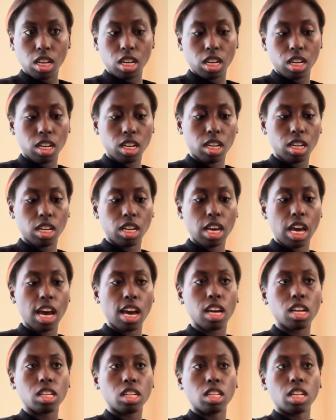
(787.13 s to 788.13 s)
I
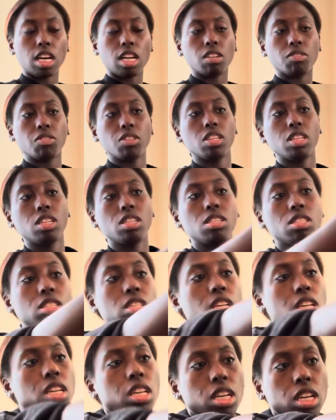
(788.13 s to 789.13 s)
had a lot of these
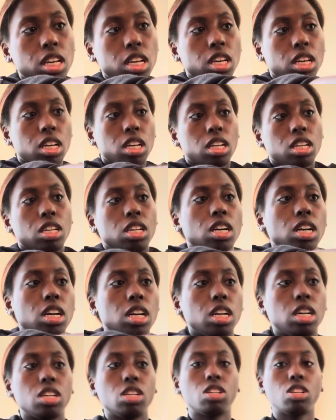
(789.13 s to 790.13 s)

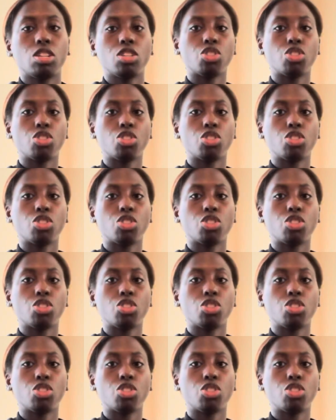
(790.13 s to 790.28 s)
uh,